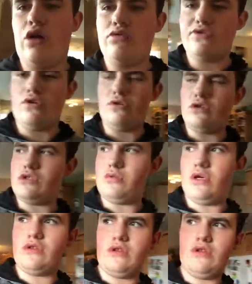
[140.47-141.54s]
I was not
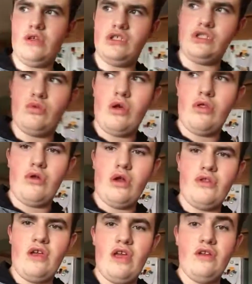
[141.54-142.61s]
expecting nice weather
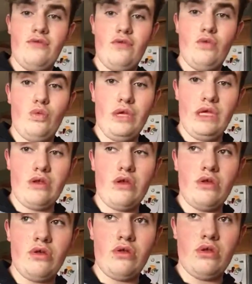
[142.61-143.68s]
at the end of the week.
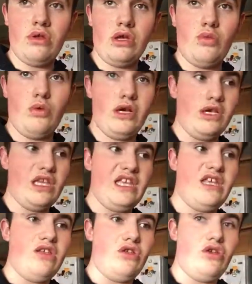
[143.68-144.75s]
Like, why
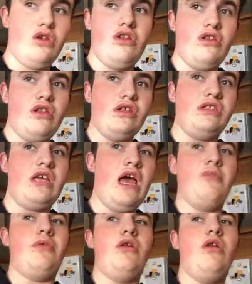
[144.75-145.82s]
couldn't this
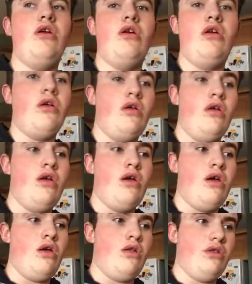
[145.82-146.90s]
happen,
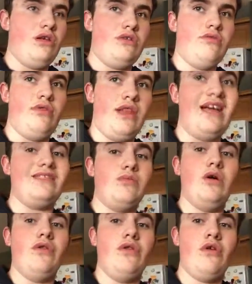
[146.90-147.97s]
like, last
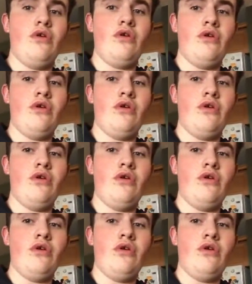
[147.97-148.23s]
month?